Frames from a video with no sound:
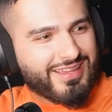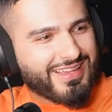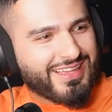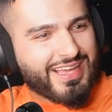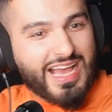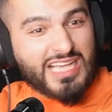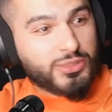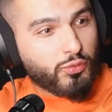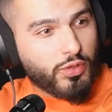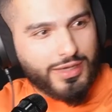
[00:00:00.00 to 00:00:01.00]
That's
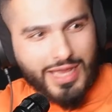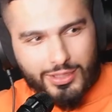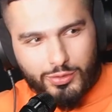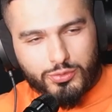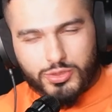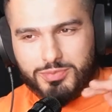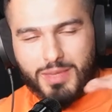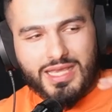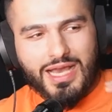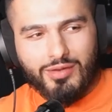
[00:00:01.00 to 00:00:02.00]
what, like, you just
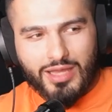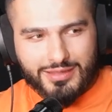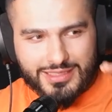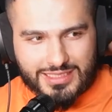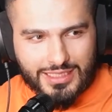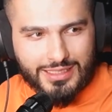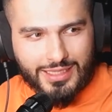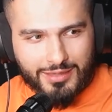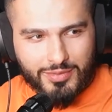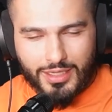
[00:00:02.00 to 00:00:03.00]
make out like the city
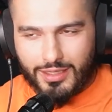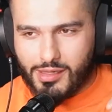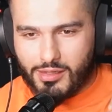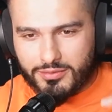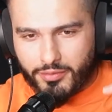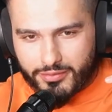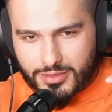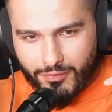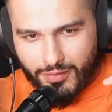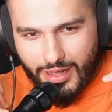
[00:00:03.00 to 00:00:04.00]
name, innit? Like,
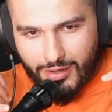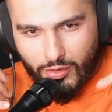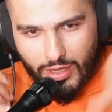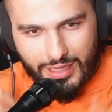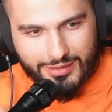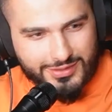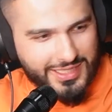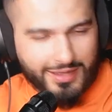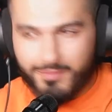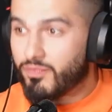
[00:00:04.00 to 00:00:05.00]
Angola, and it's
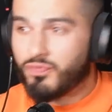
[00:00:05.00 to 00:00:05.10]
like,